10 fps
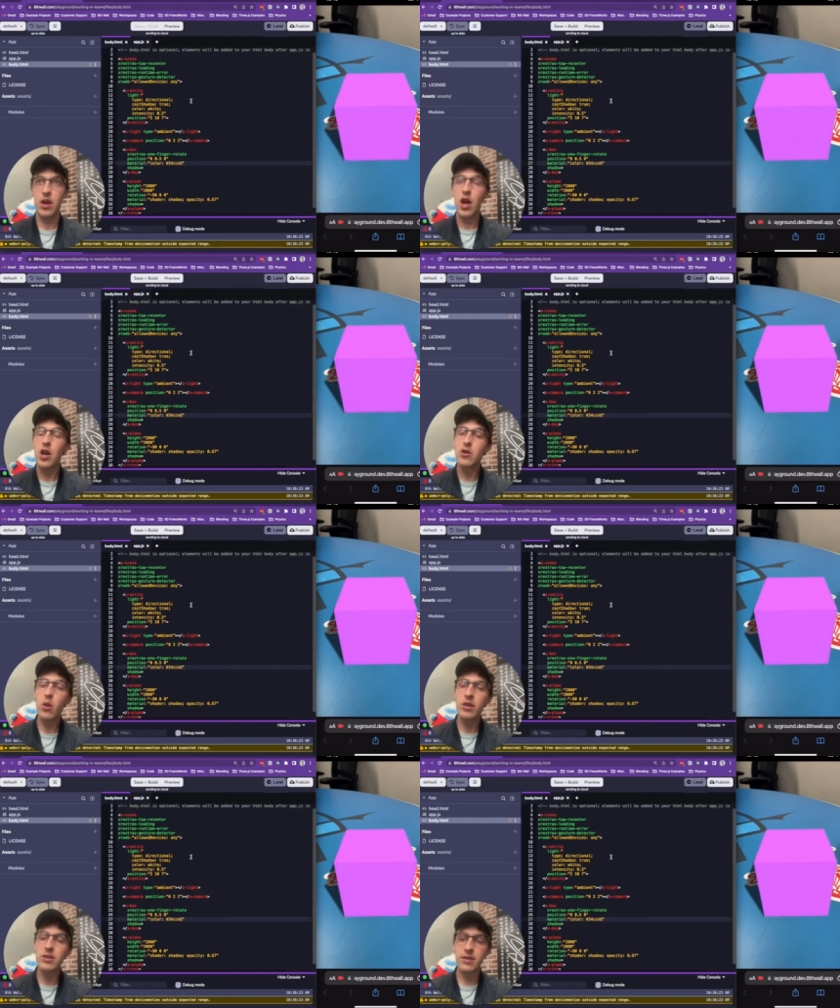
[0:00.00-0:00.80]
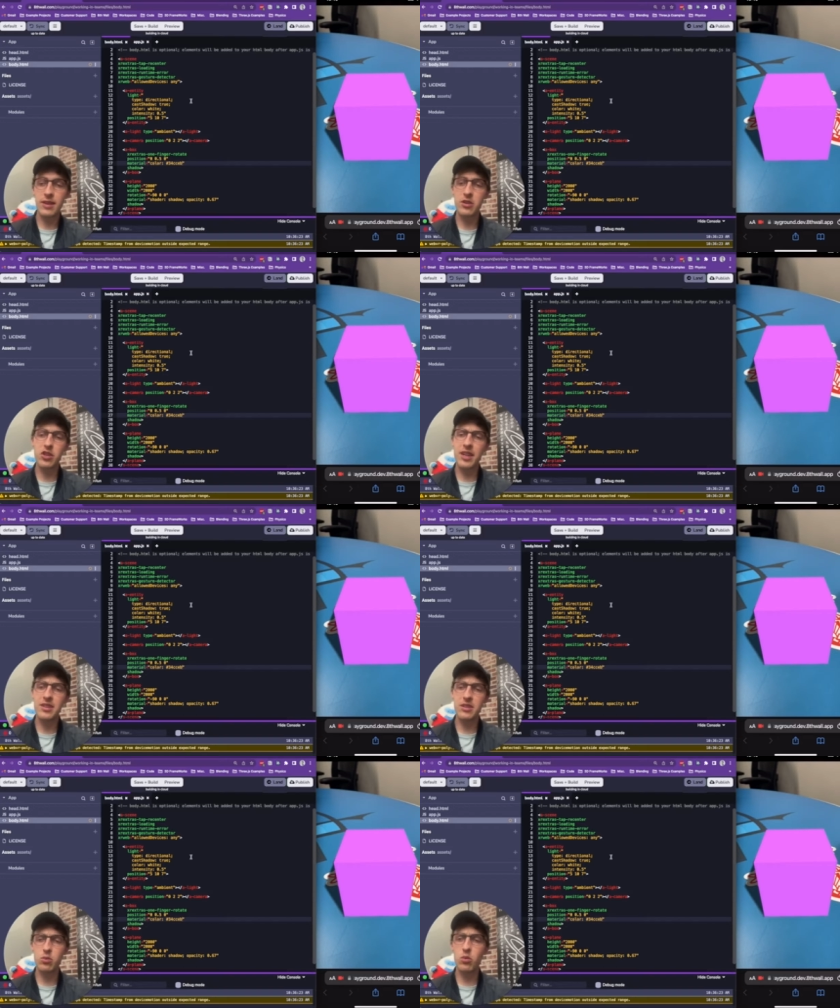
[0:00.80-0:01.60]
Notice that the
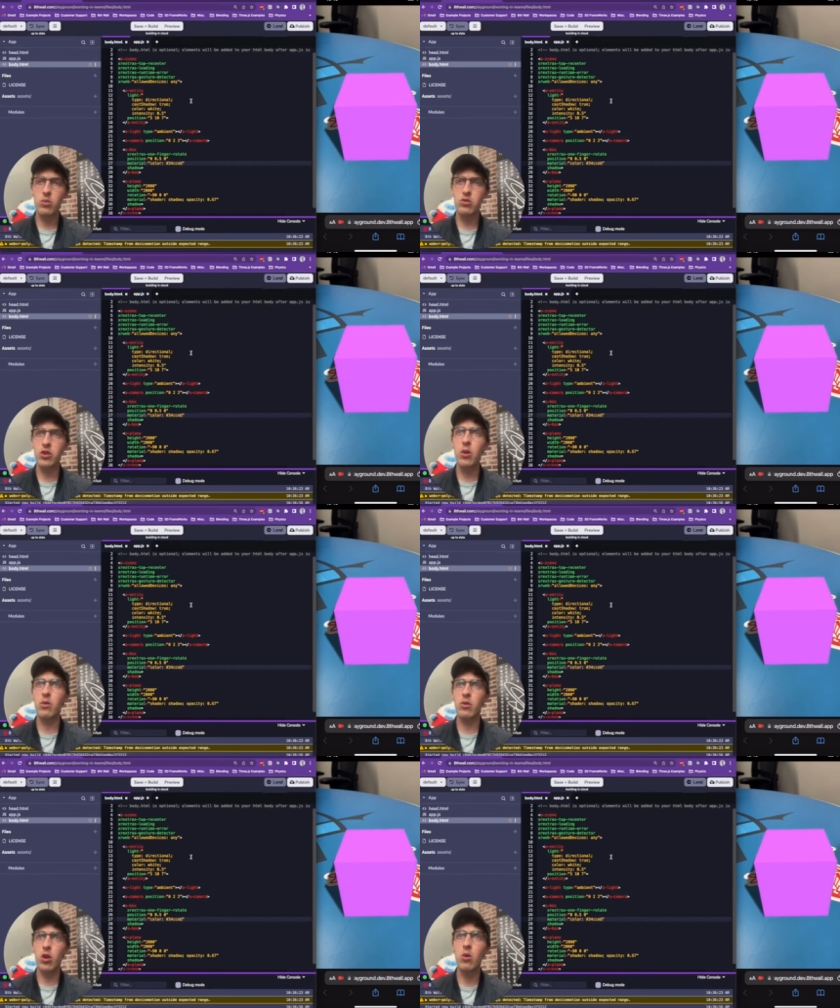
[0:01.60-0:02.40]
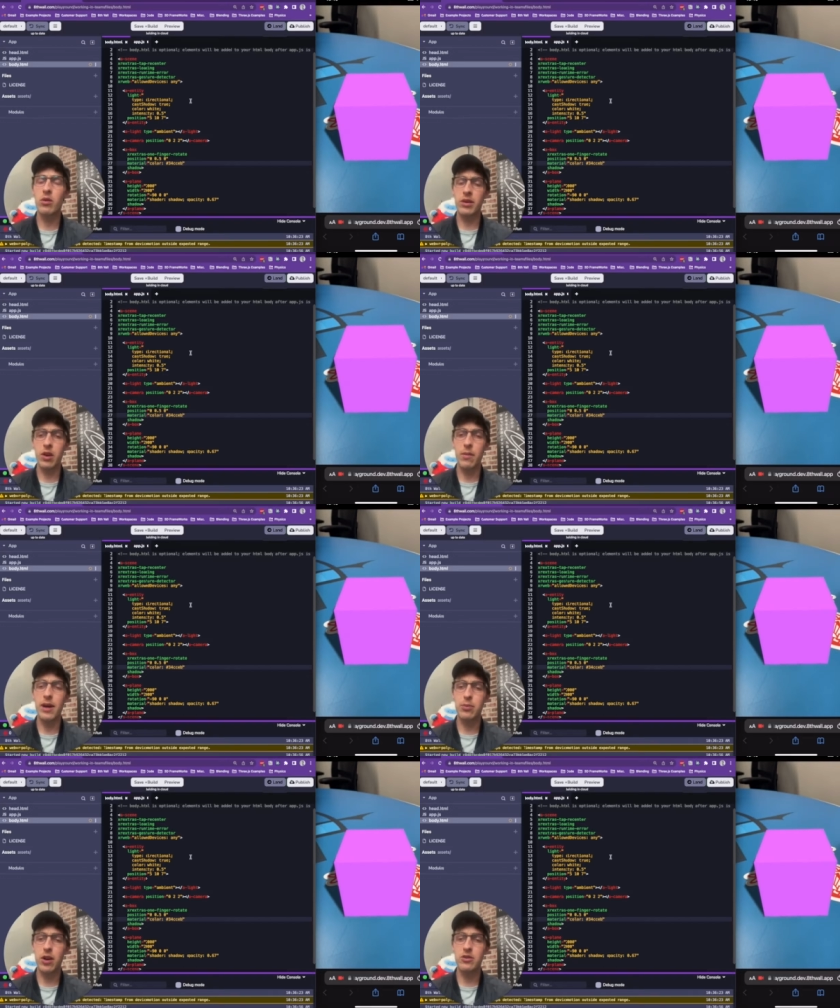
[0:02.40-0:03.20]
changes will show locally on my
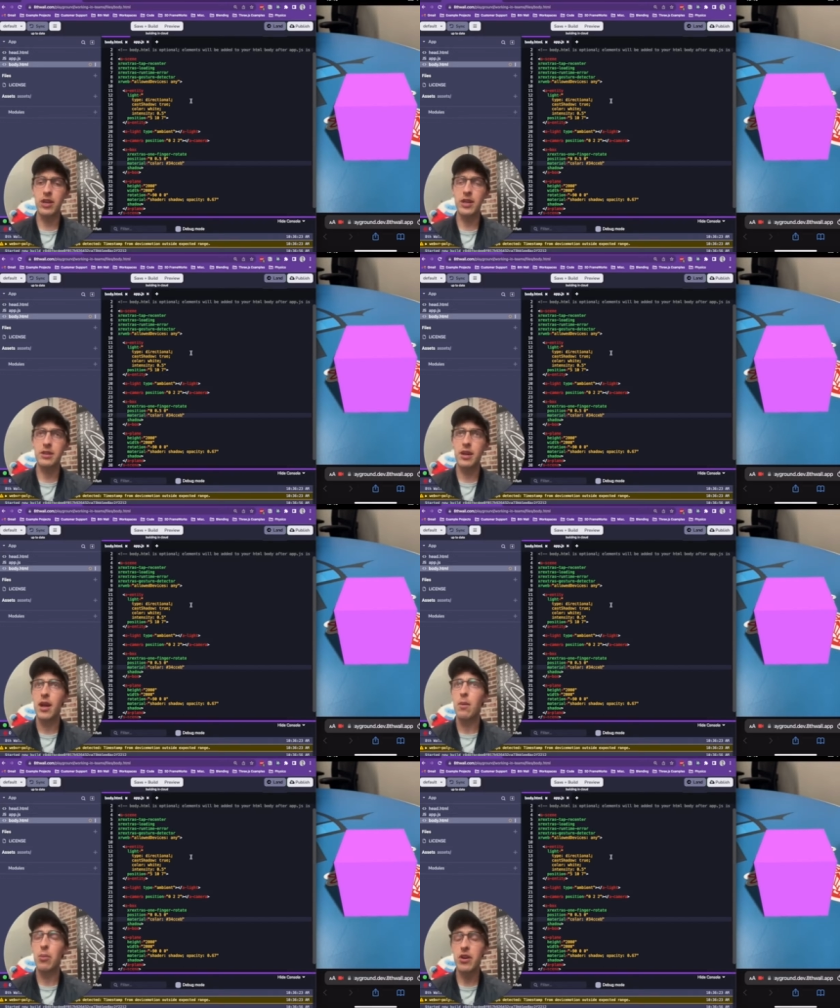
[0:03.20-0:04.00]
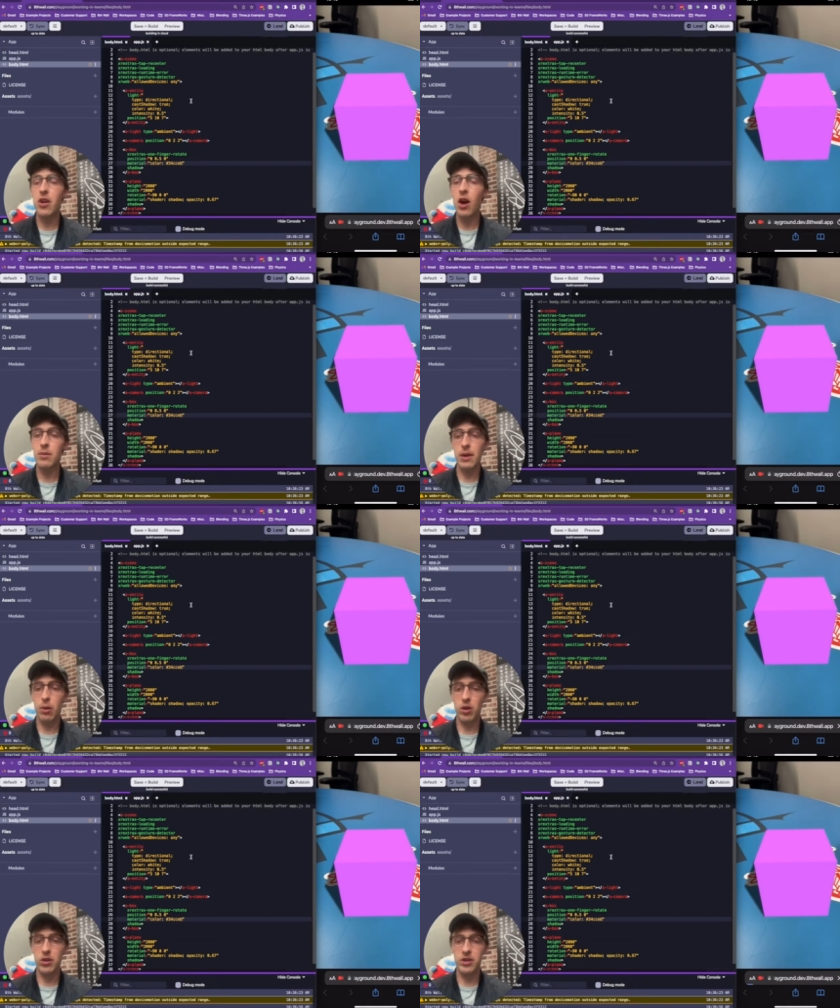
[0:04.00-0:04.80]
project, but not in my
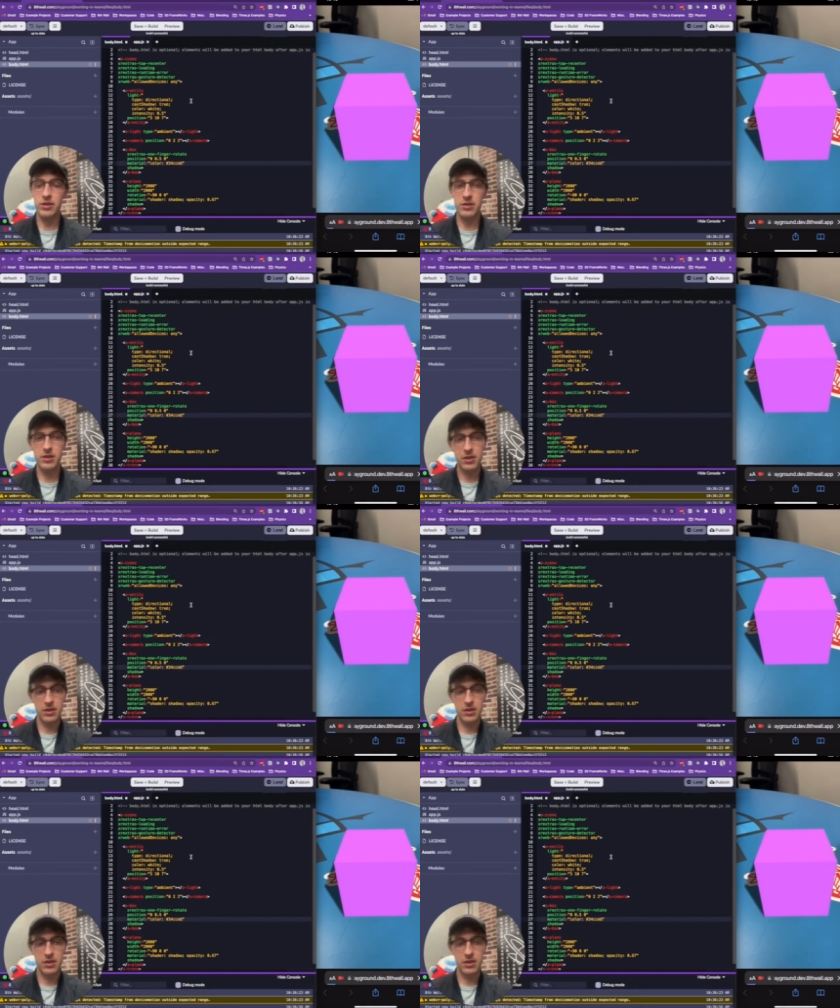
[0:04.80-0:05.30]
partner's.